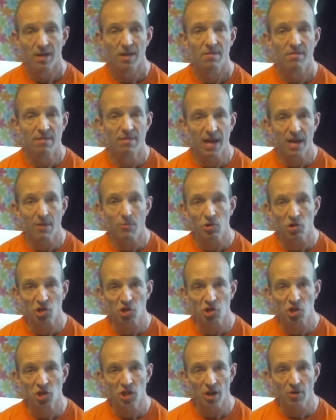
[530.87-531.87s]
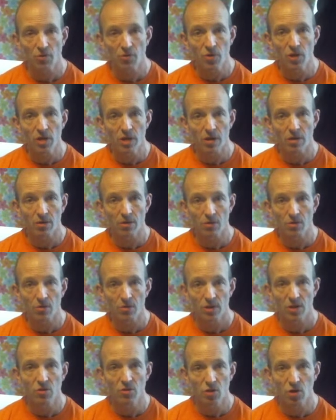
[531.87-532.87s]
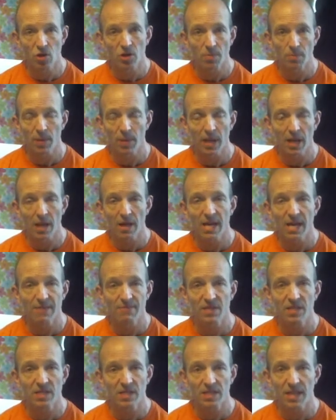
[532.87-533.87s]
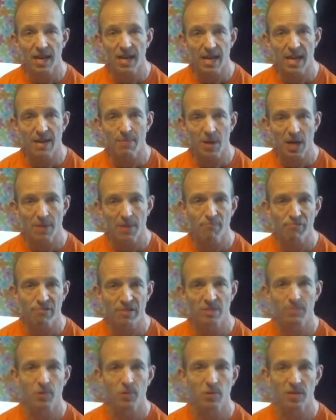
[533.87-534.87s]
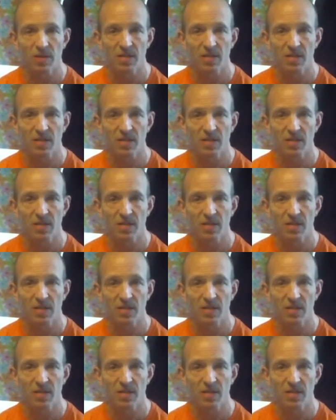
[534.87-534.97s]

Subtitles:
they will show you could apply the same kind of principles,